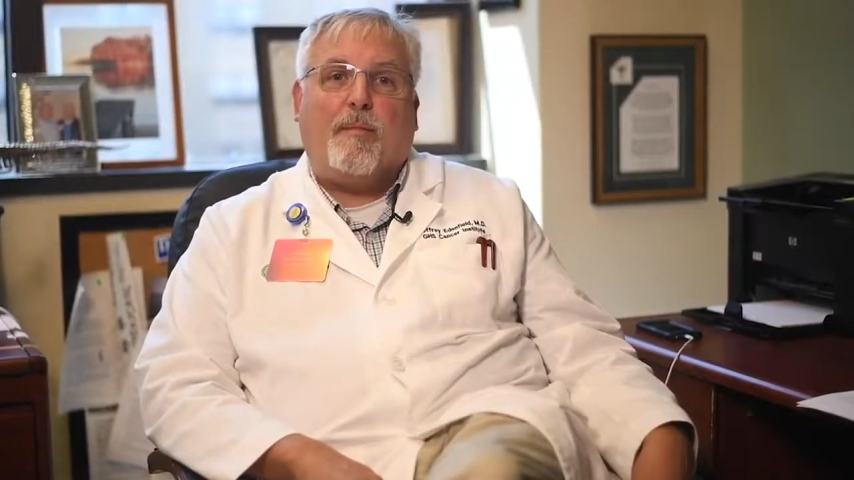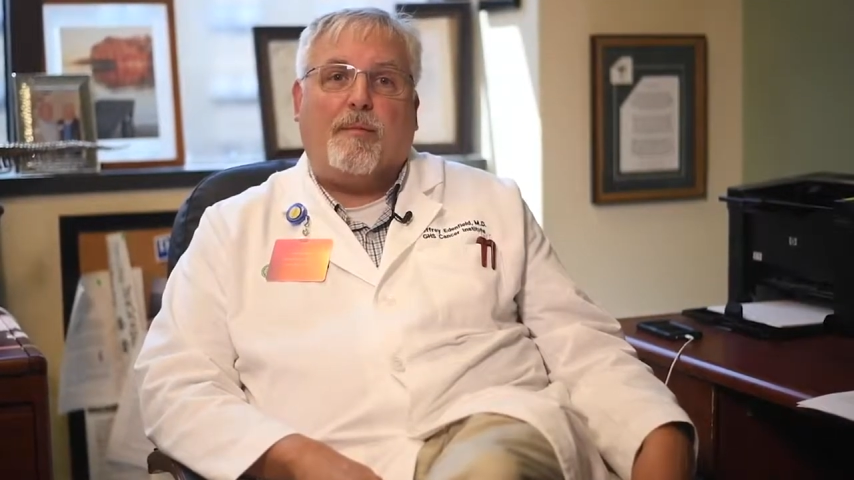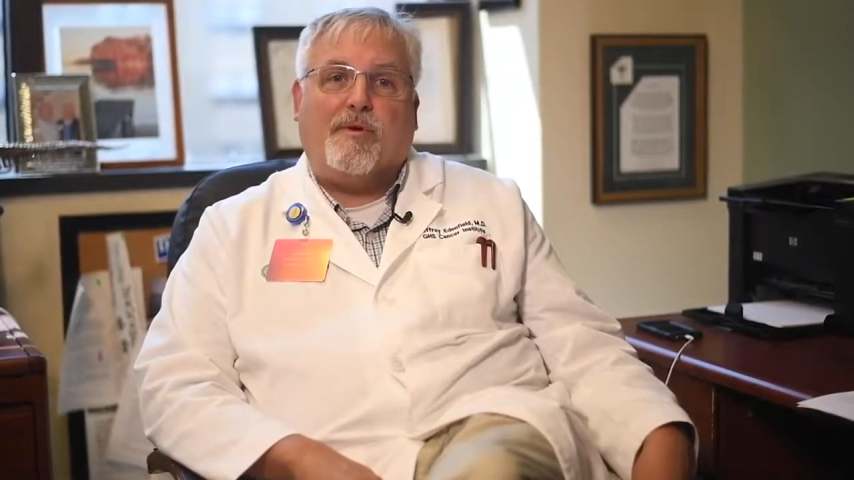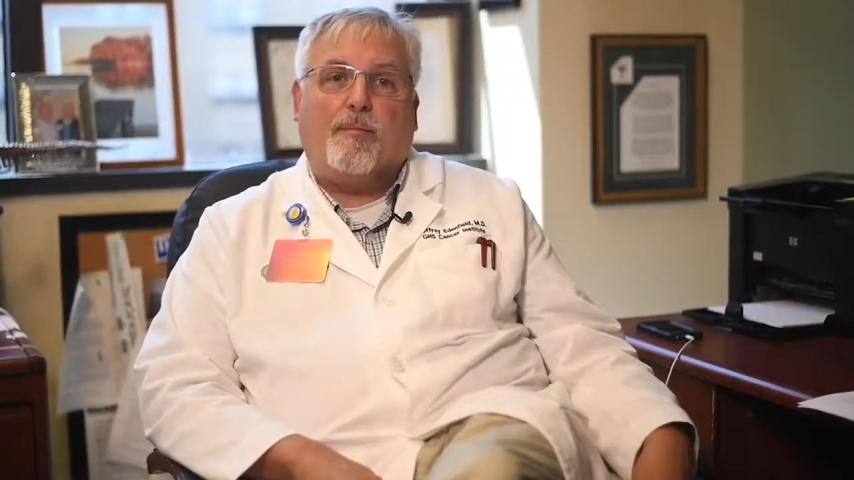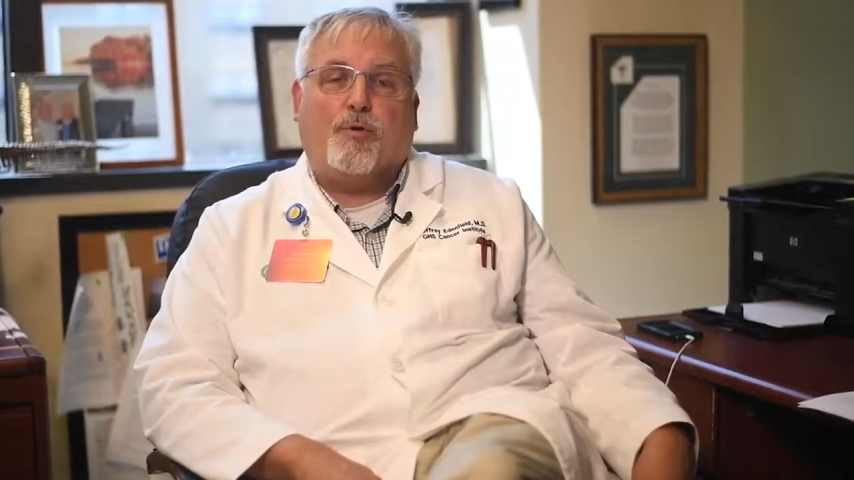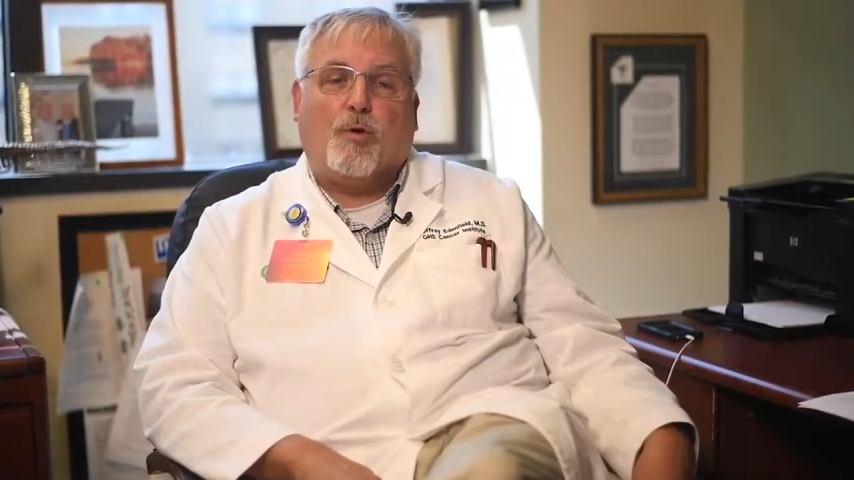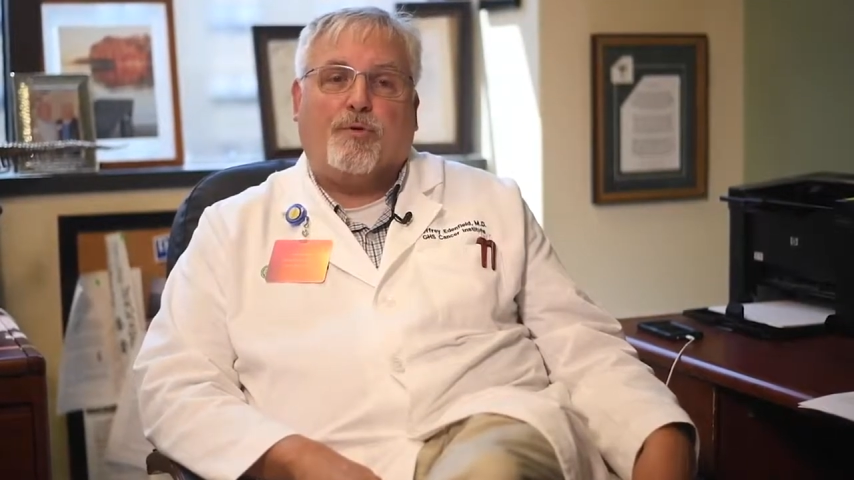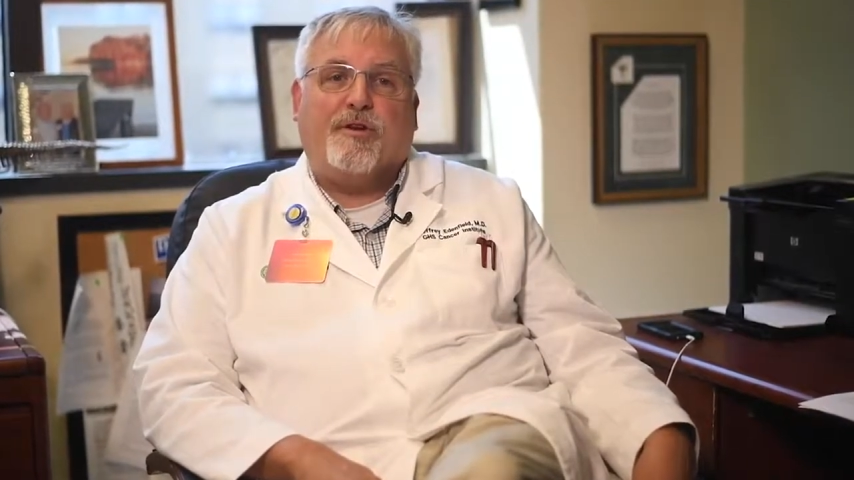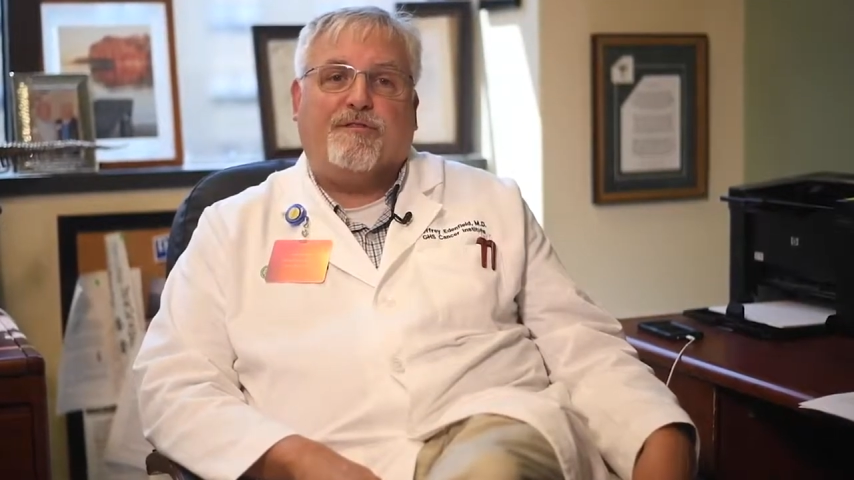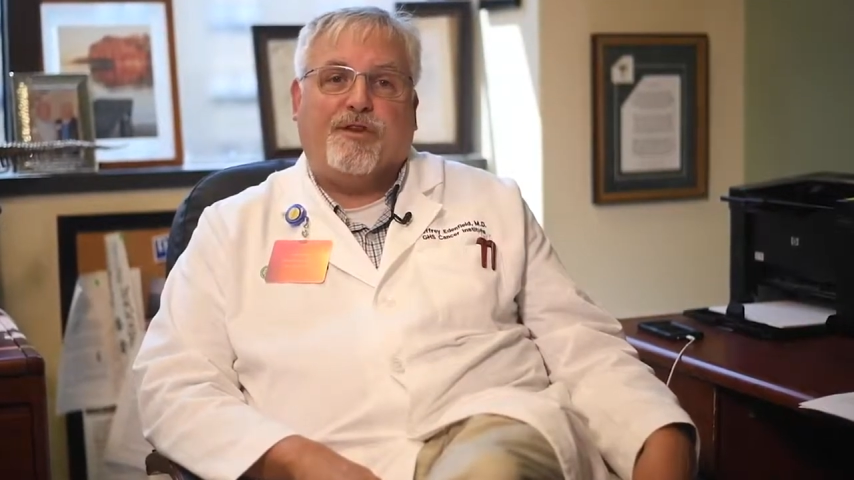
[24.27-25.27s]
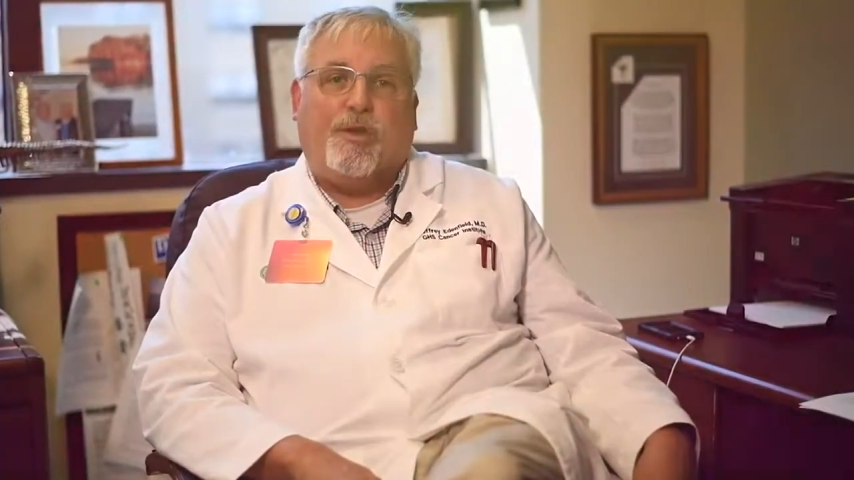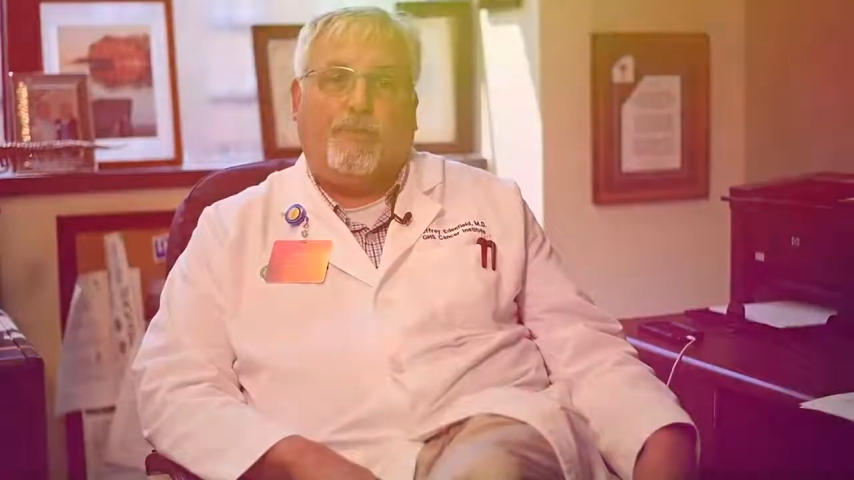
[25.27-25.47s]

might be appropriate for you.